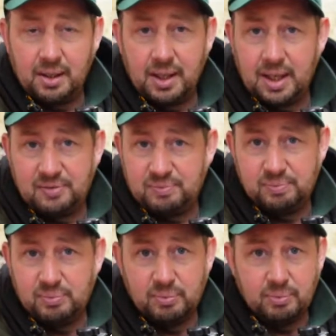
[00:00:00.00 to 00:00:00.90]
If
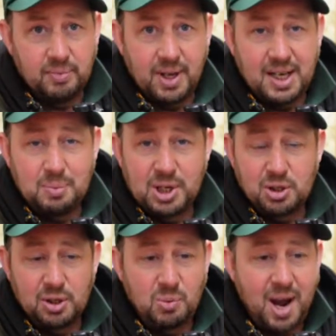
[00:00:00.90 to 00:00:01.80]

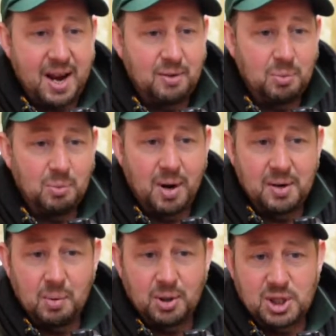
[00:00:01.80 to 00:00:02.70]
anybody's unaware when
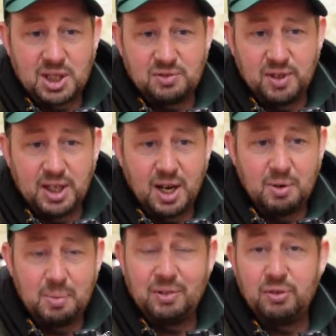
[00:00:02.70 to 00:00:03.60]
they're watching this video,
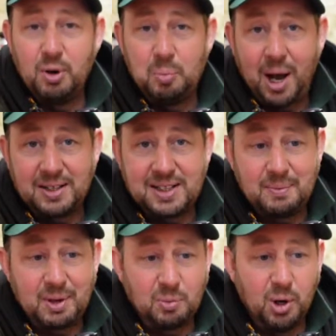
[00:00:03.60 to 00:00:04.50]
we've been through a
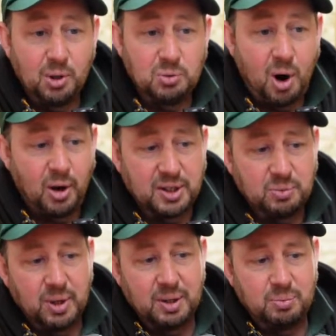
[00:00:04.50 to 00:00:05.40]
pandemic worldwide.
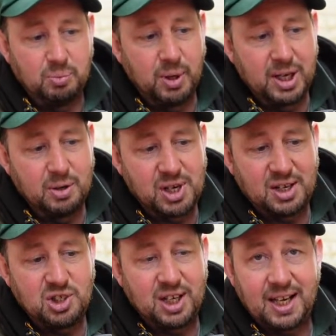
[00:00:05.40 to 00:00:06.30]
We use
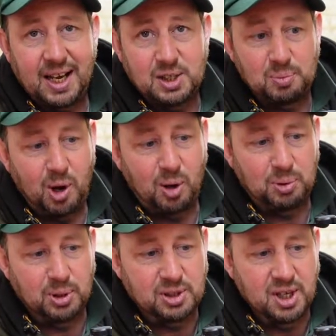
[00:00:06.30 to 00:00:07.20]
NGK spark
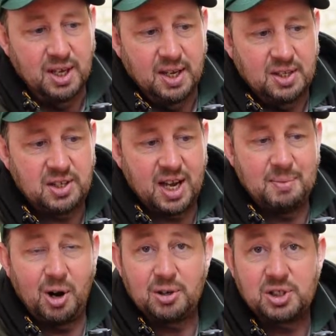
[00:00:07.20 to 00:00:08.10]
plugs,
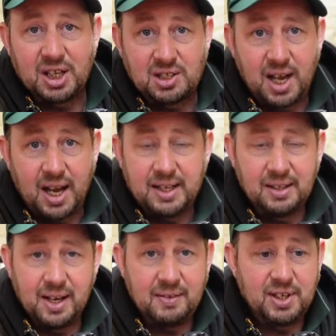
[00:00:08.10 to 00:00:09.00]

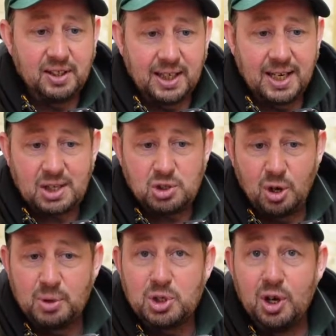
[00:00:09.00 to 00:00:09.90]
CMR6A. Evidently, last
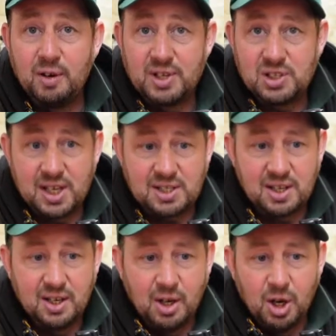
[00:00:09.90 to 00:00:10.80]
time we serviced this,
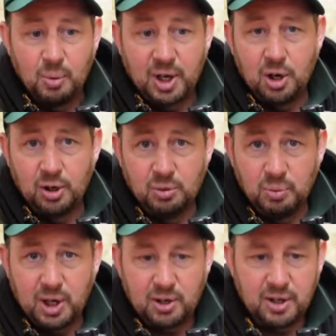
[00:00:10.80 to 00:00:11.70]
we couldn't.
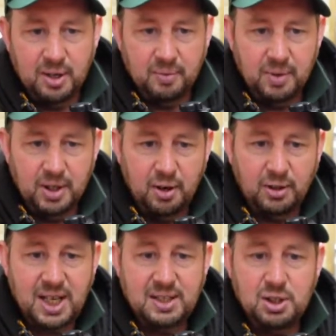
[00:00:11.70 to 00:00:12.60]
We got an
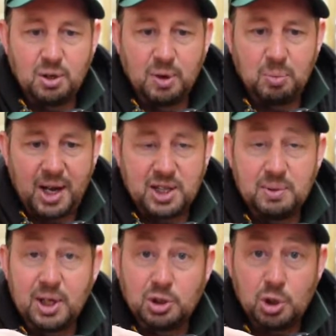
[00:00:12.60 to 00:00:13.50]
identical
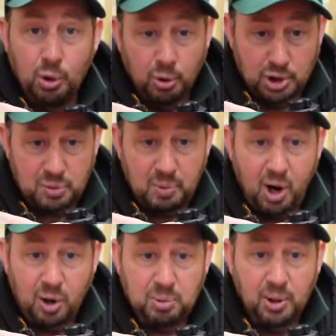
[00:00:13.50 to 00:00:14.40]
replacement, a torch
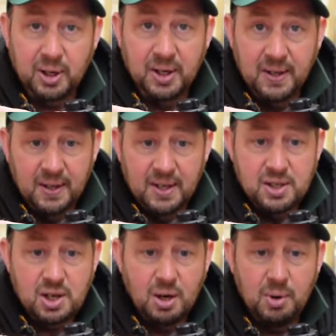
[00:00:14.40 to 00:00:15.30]
spark plug.
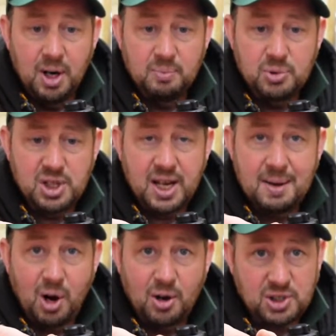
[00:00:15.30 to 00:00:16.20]
So
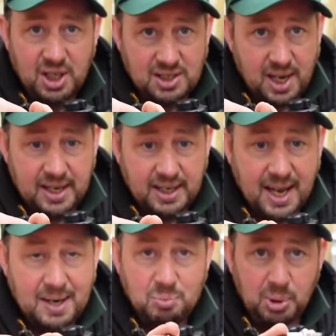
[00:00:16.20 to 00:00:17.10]
CMR6A
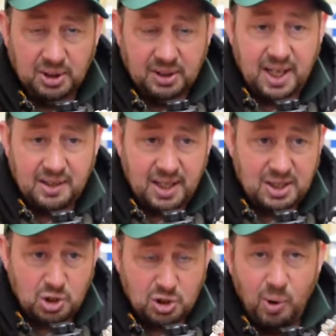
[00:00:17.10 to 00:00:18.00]
again, but they're
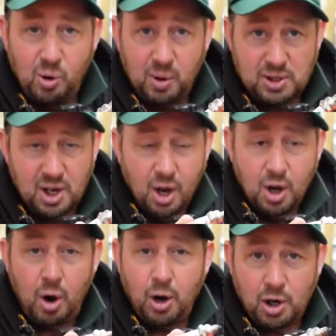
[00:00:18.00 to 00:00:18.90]
just small ones,
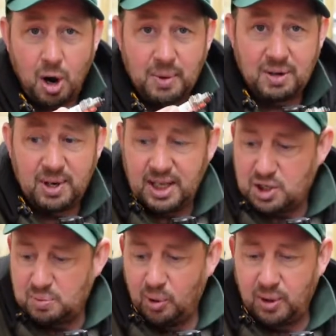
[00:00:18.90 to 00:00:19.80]
quite common in really
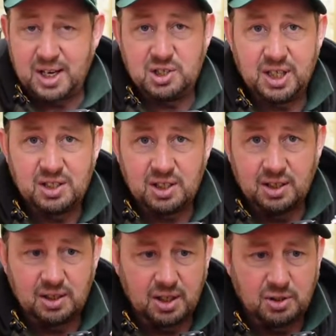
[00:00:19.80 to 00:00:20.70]
small engines
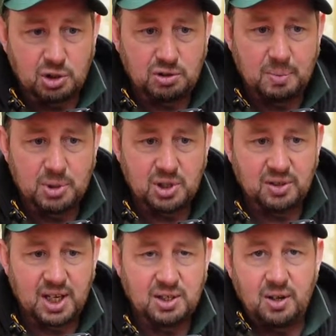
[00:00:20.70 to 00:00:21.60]
and streamers and
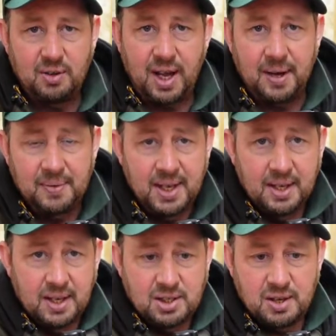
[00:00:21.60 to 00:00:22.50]
things like that.
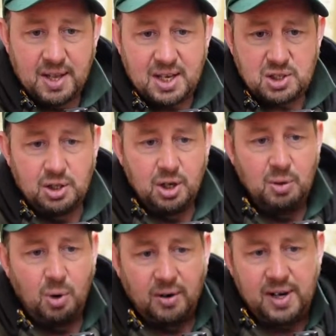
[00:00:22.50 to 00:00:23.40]
So there's the
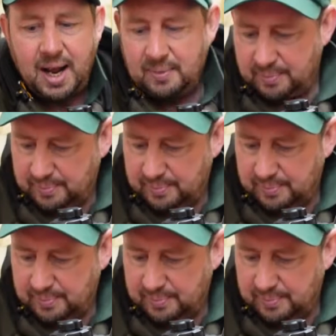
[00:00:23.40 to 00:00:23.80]
new one. Now,